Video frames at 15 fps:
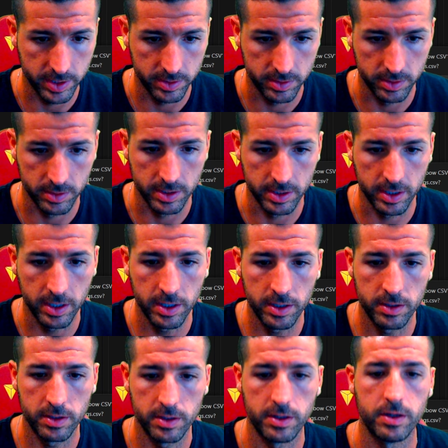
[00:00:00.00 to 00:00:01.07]
it
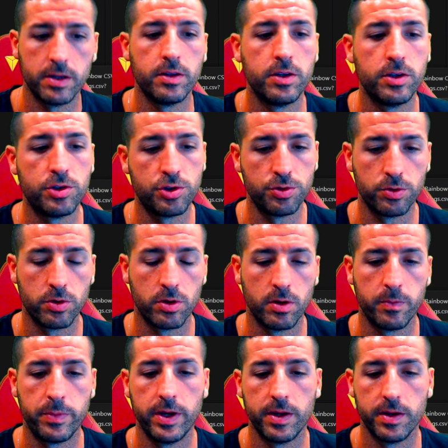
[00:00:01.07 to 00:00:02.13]
again, and this should
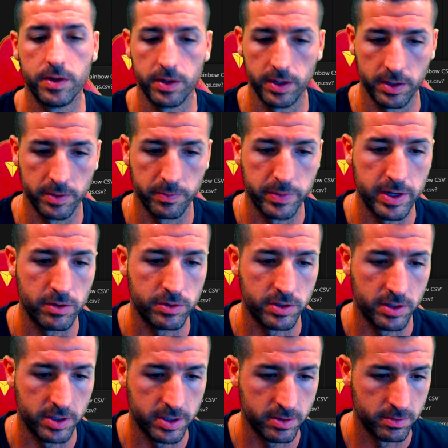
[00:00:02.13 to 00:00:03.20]
open in the browser
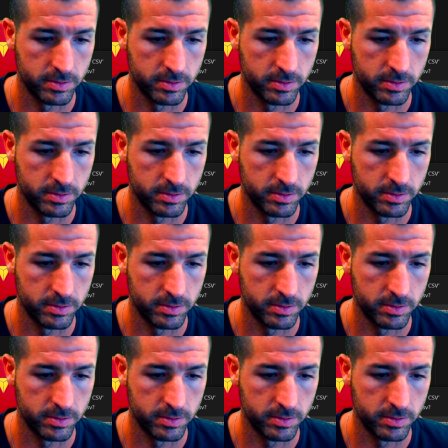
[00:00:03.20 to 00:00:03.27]
now.